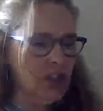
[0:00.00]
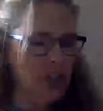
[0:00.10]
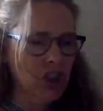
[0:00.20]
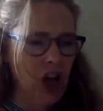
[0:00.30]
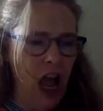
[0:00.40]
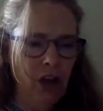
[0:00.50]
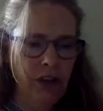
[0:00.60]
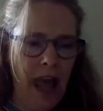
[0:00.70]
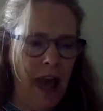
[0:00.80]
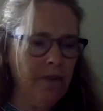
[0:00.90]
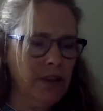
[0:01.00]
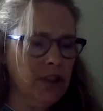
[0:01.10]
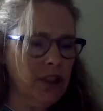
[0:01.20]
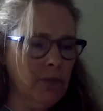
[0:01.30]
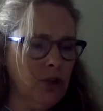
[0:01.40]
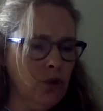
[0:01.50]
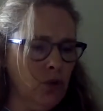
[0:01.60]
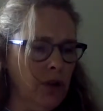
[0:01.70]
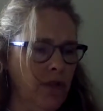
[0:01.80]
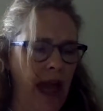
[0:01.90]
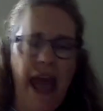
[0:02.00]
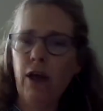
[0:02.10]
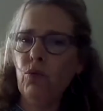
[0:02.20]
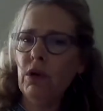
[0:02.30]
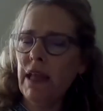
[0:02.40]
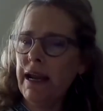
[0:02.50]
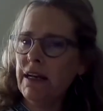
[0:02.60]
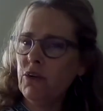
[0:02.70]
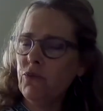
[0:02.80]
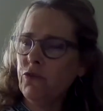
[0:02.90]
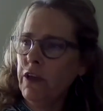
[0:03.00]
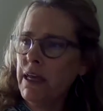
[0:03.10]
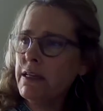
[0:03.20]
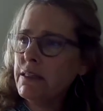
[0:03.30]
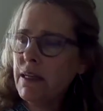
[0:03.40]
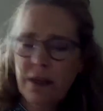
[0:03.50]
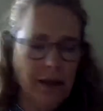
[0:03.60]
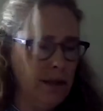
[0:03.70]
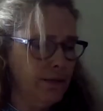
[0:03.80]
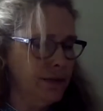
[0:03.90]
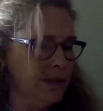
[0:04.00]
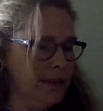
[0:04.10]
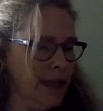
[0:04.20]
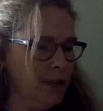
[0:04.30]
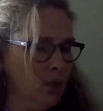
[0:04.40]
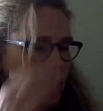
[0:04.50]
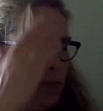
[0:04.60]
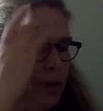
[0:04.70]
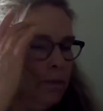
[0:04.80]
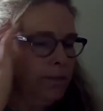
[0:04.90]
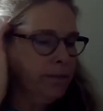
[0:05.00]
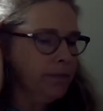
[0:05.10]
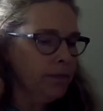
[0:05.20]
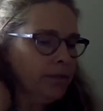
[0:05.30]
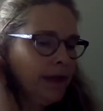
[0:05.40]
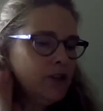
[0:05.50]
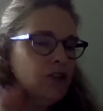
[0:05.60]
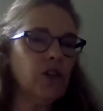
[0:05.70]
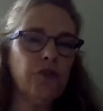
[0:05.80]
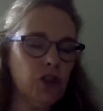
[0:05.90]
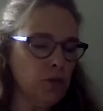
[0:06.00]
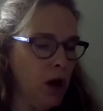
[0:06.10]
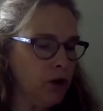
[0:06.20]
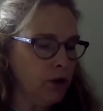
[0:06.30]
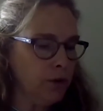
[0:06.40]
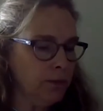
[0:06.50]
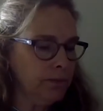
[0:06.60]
the child having some sort of hat-related fit?" said the woman to the fishmonger.